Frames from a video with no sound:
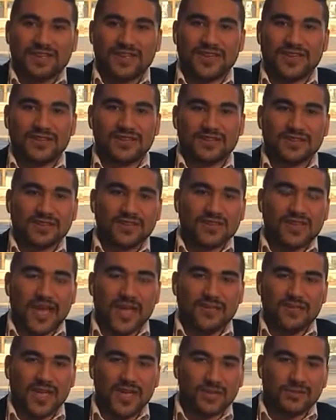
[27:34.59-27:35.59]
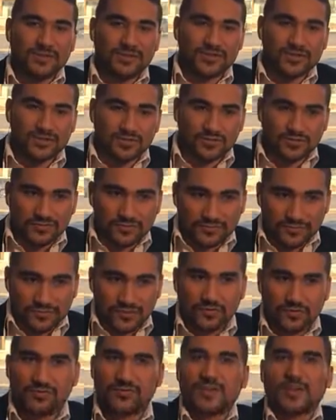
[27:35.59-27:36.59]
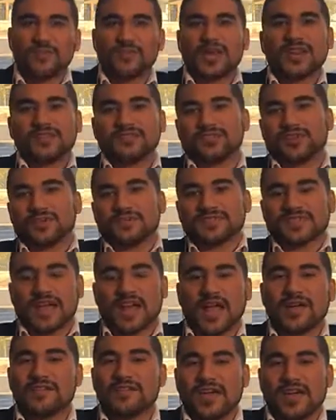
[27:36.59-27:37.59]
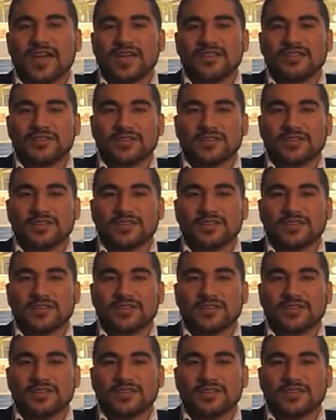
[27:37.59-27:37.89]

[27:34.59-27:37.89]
And I've been able to fulfill many dreams that I've had,